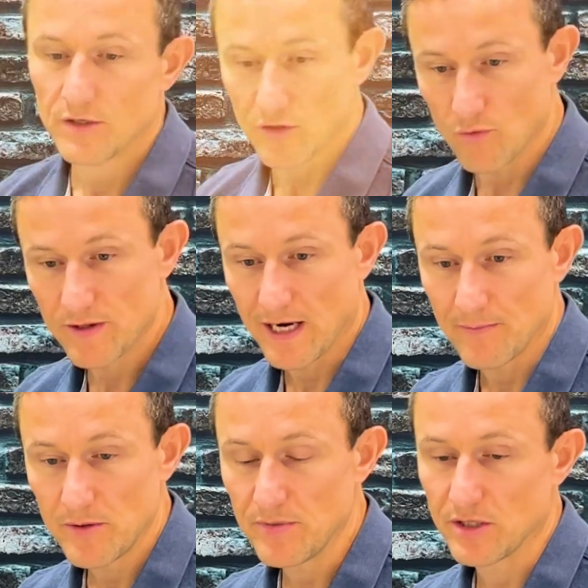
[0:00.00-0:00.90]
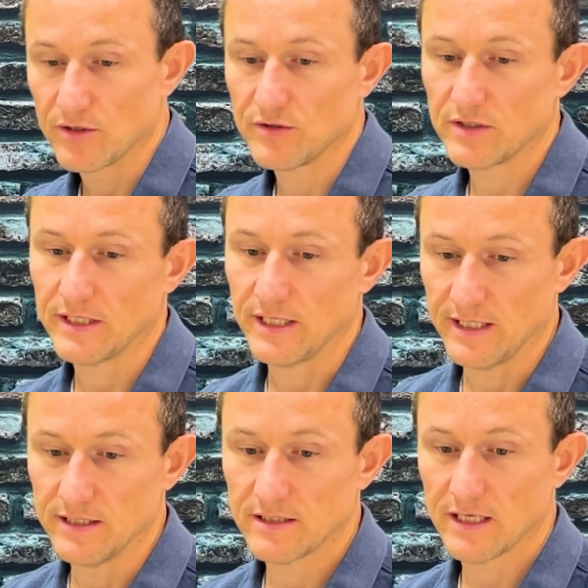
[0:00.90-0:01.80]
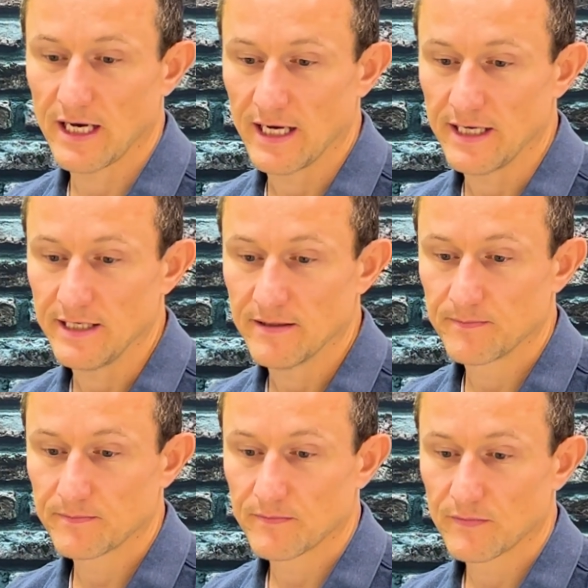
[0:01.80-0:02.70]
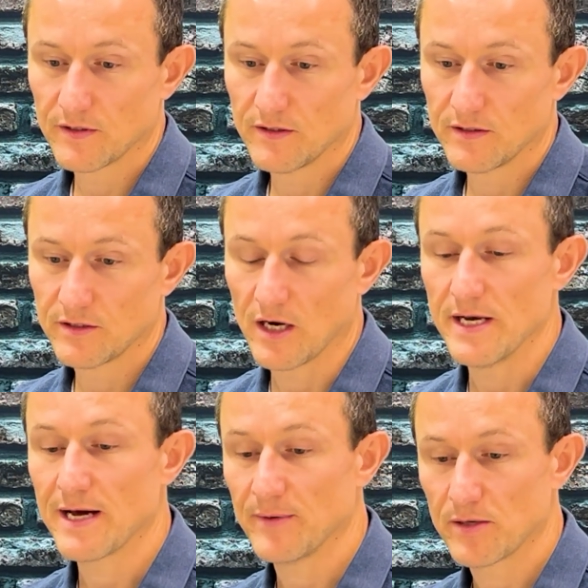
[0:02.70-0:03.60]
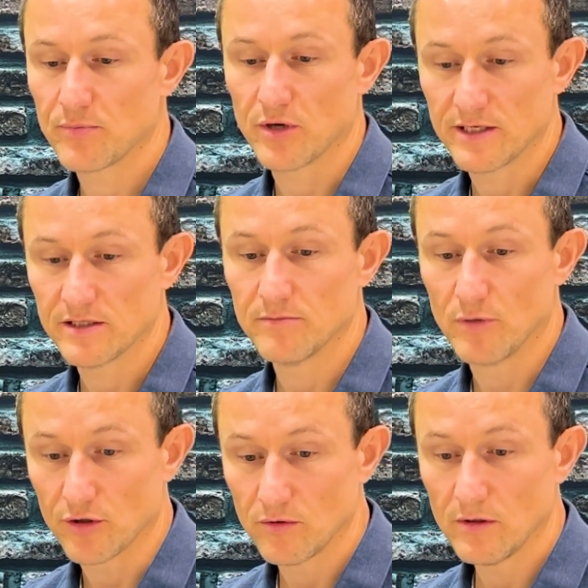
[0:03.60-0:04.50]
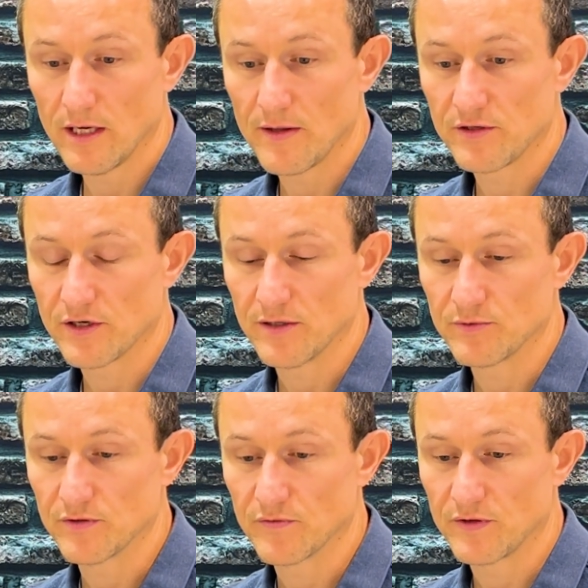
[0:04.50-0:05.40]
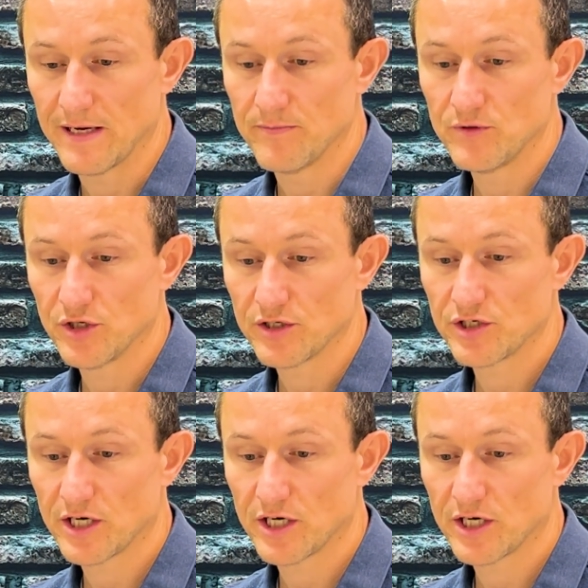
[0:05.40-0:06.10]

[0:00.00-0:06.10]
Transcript: So with Amber, because it is a dynamic pricing model in terms of them just